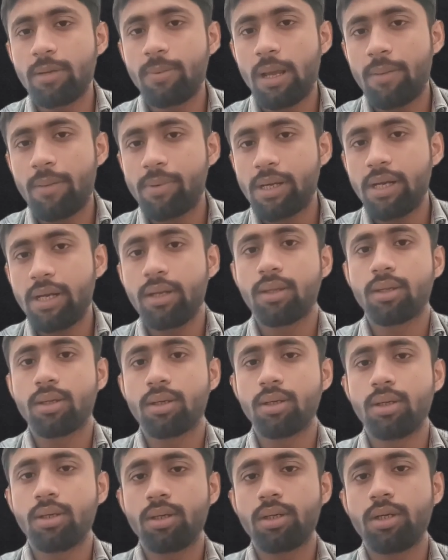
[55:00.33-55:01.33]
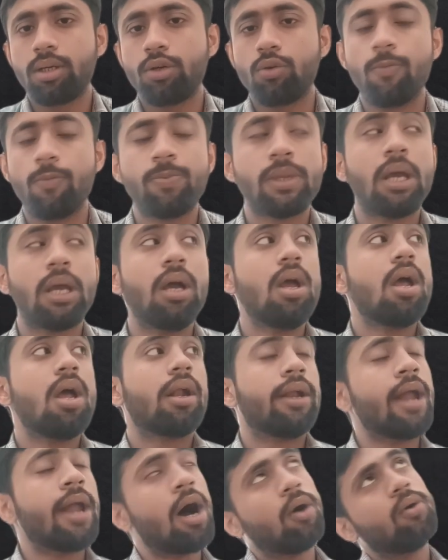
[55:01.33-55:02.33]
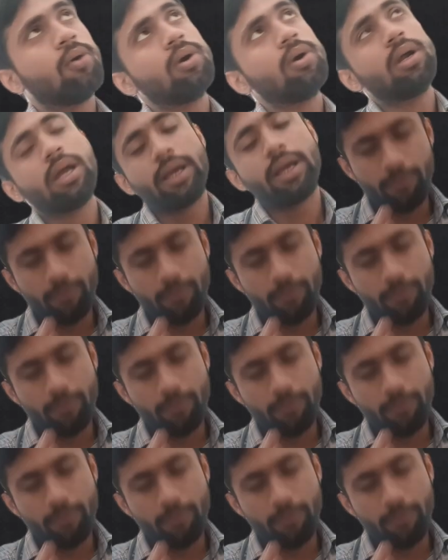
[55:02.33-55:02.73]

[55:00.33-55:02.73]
by 8, 32. Now,